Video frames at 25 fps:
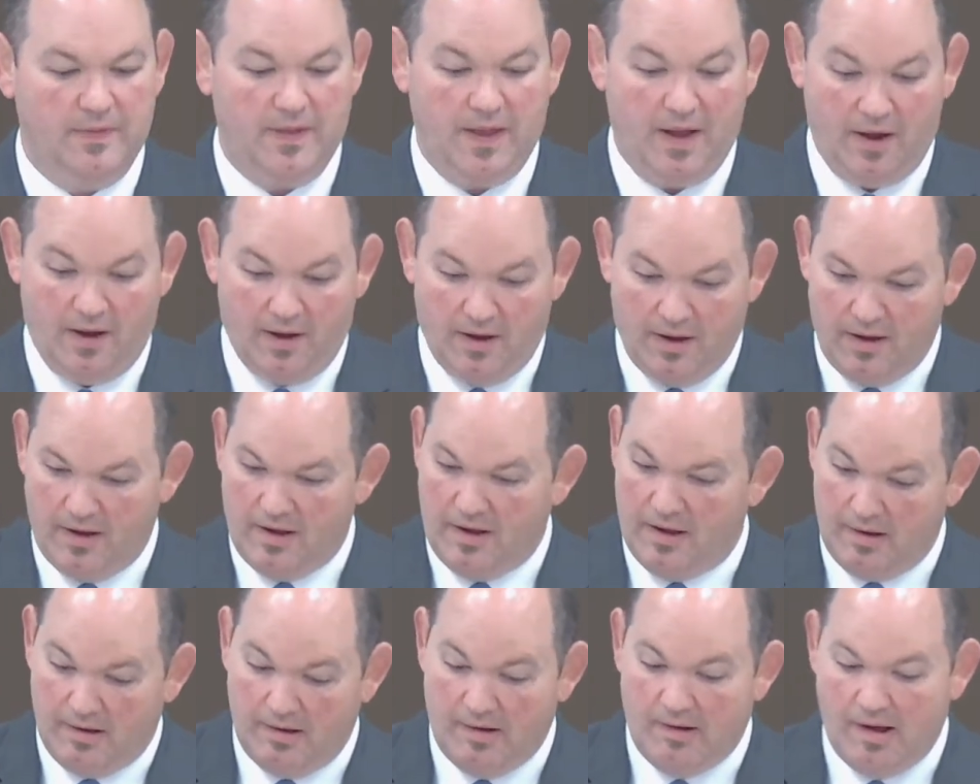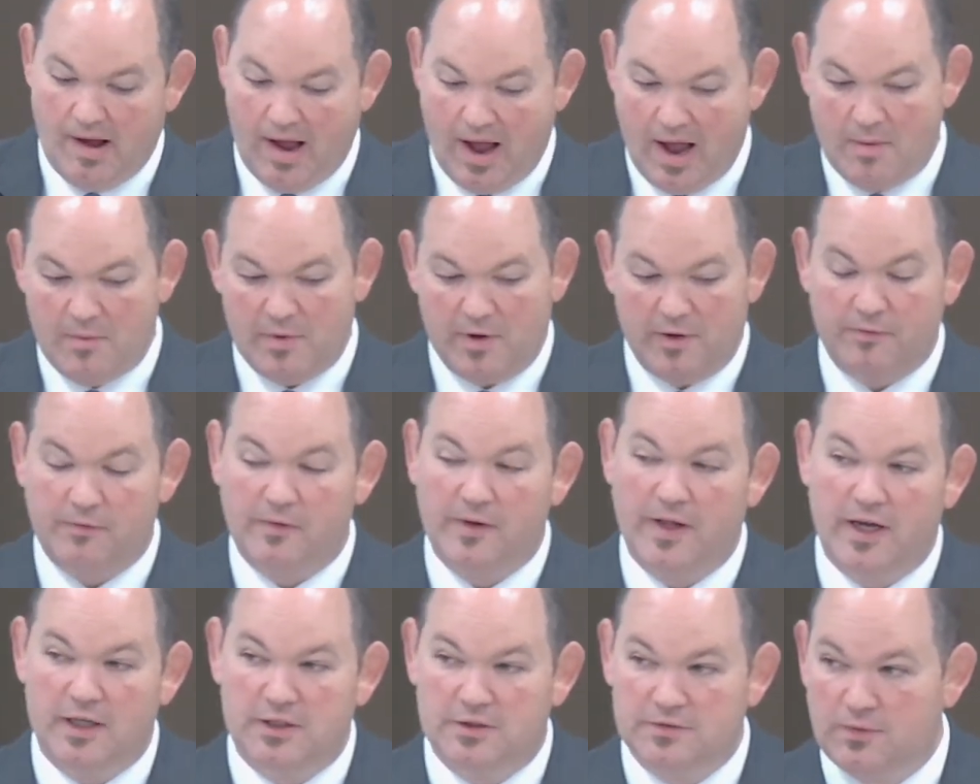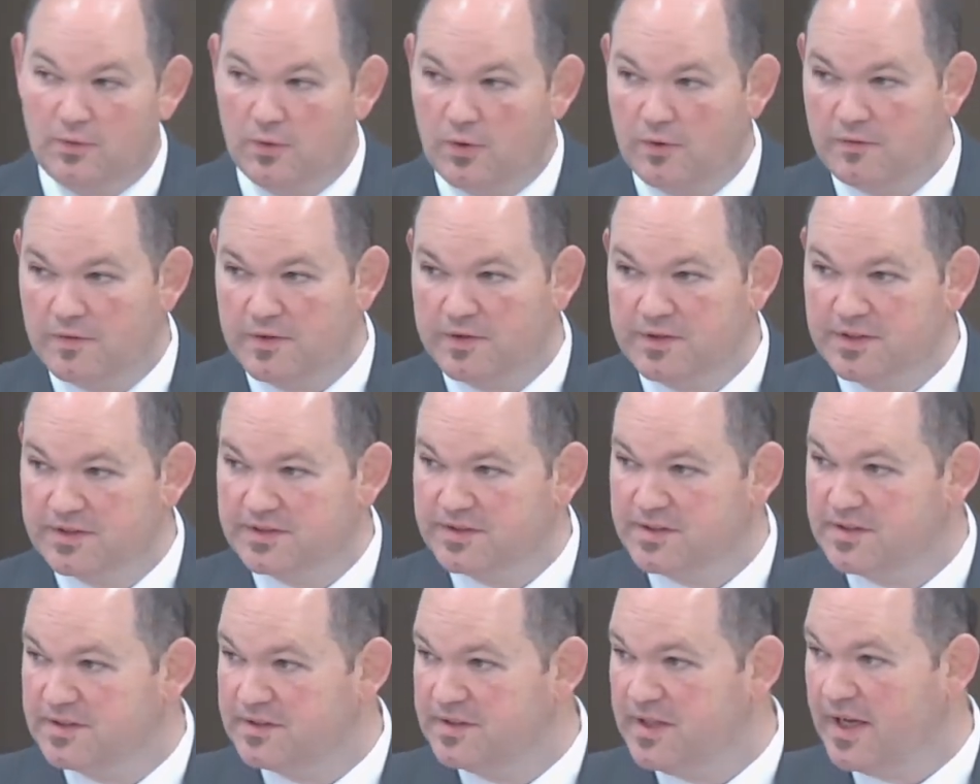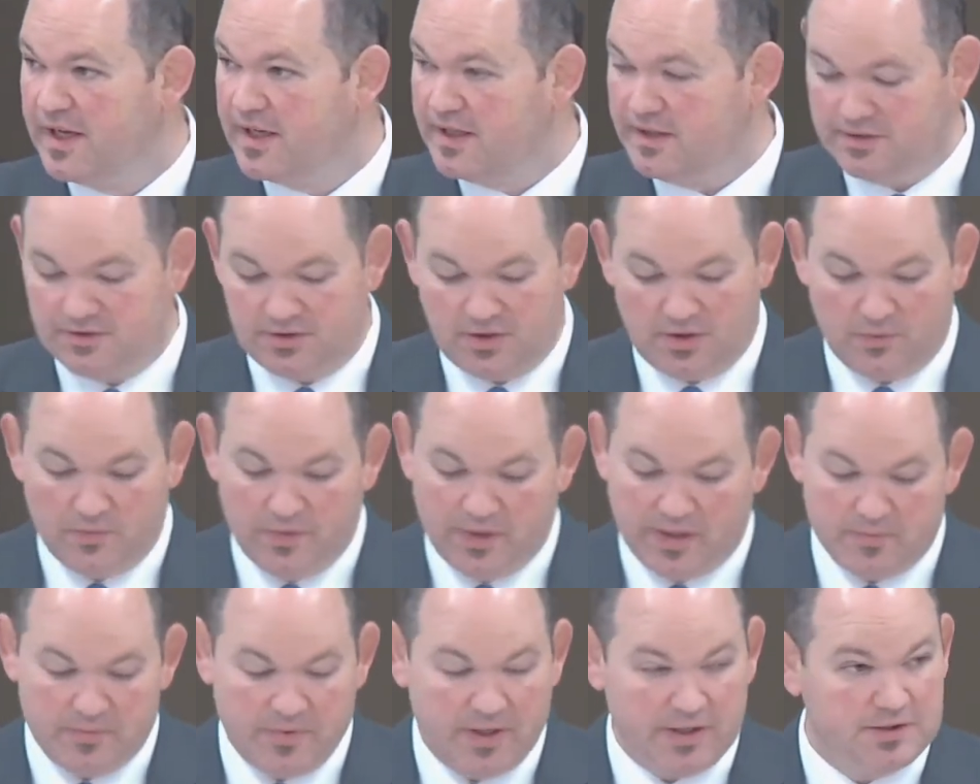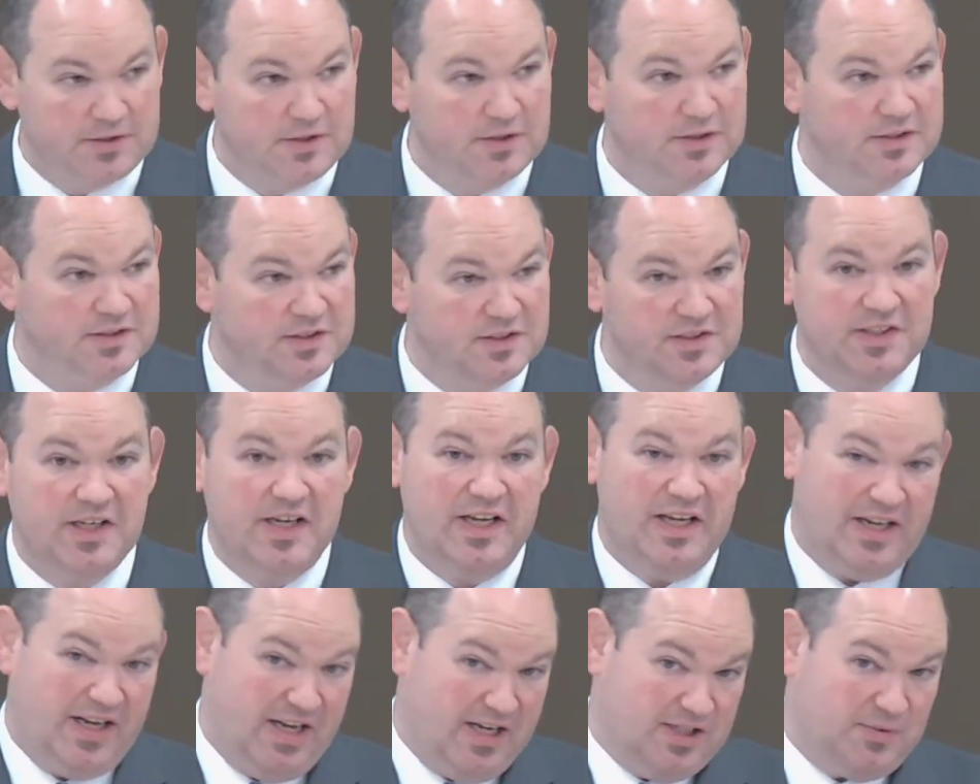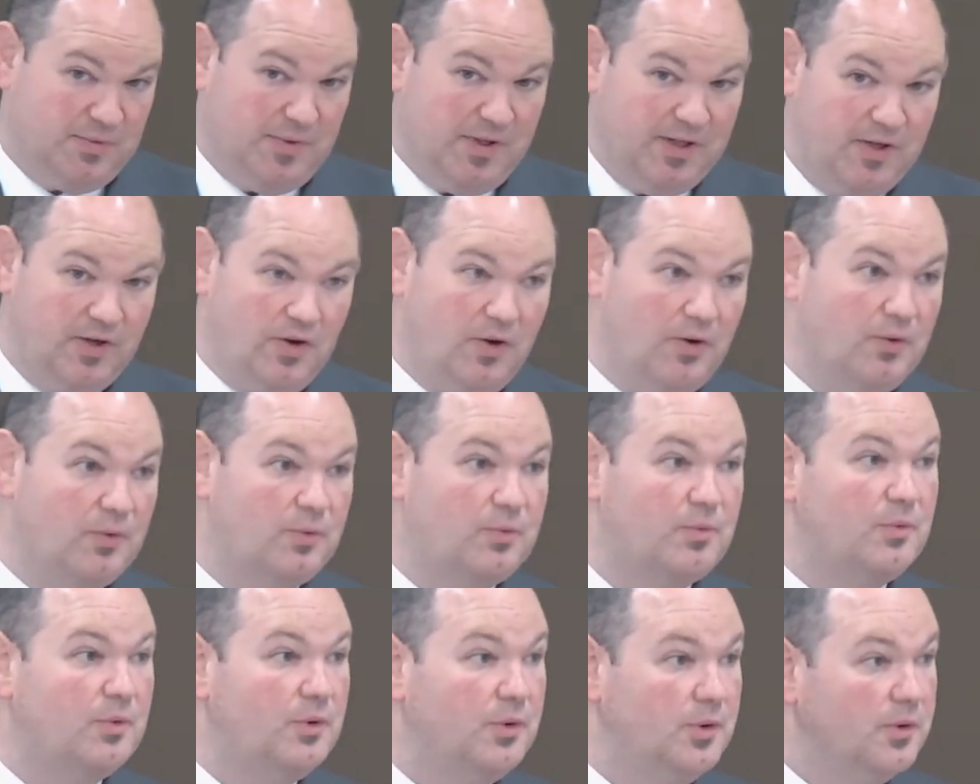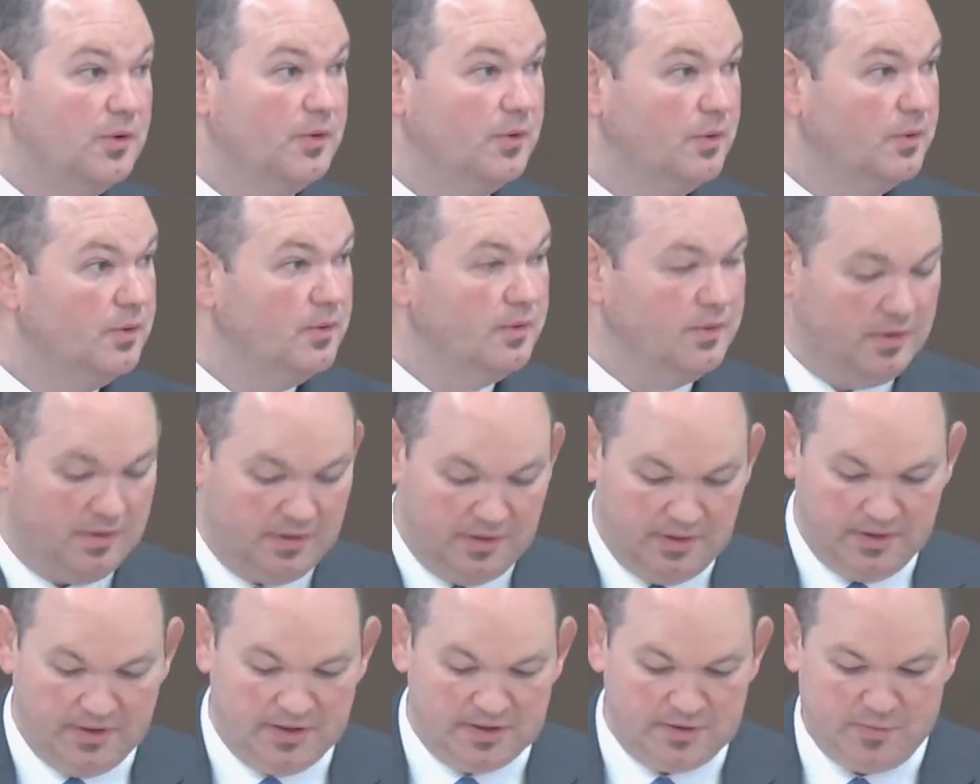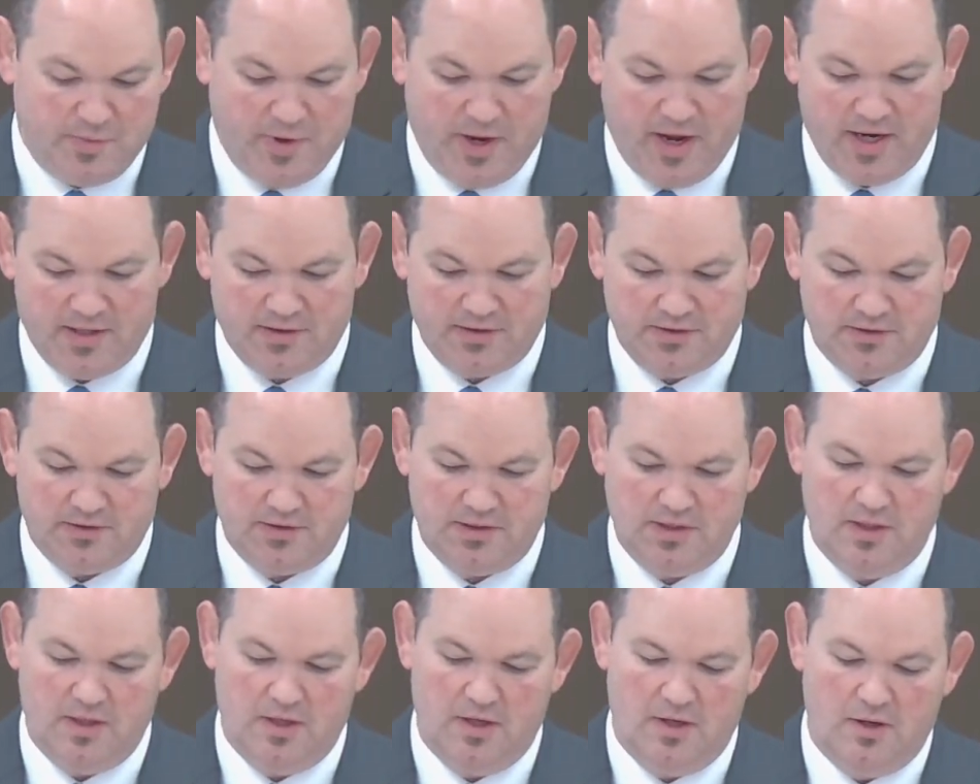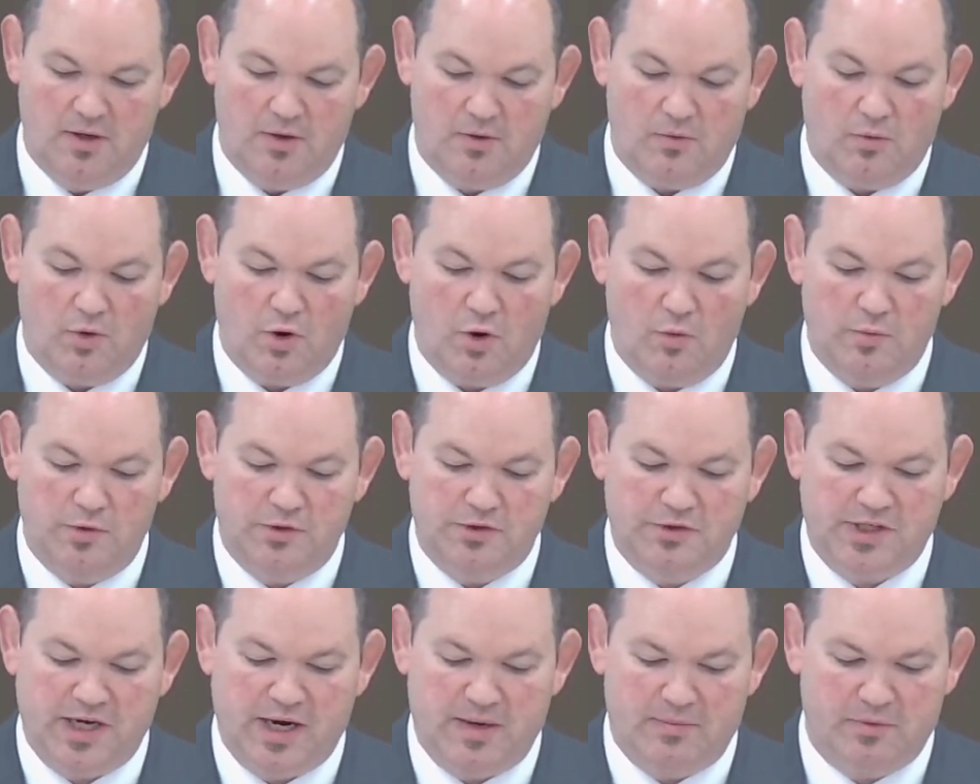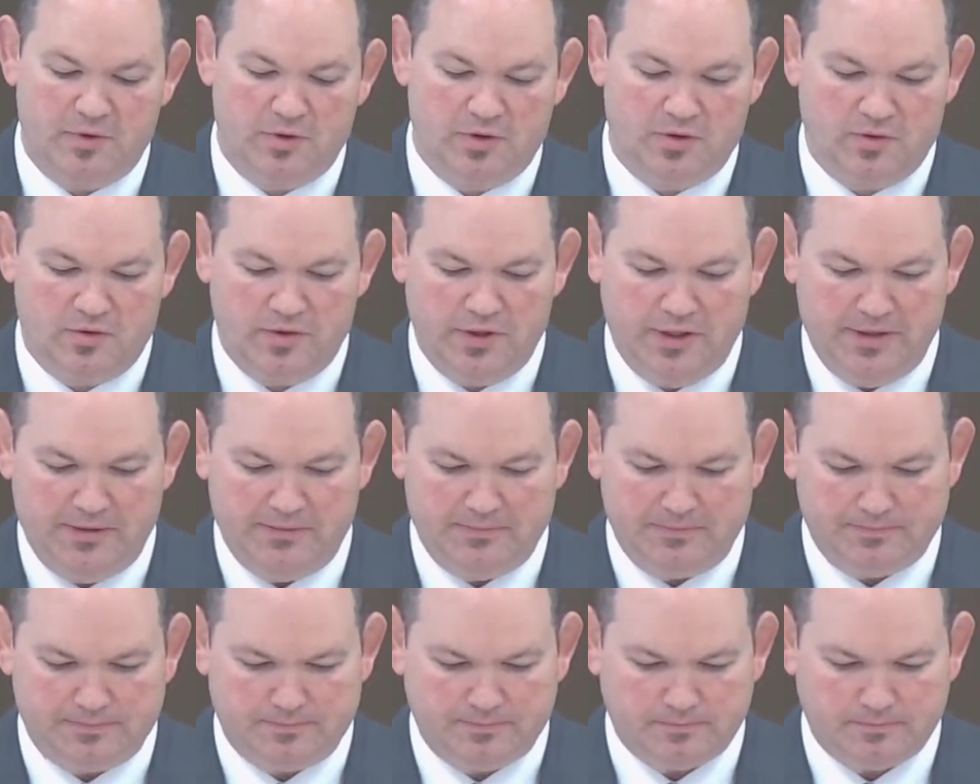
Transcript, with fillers: Now, I'm going to flash forward for just a second so that we can make sure and see it as we go through this passage. Romans chapter 3.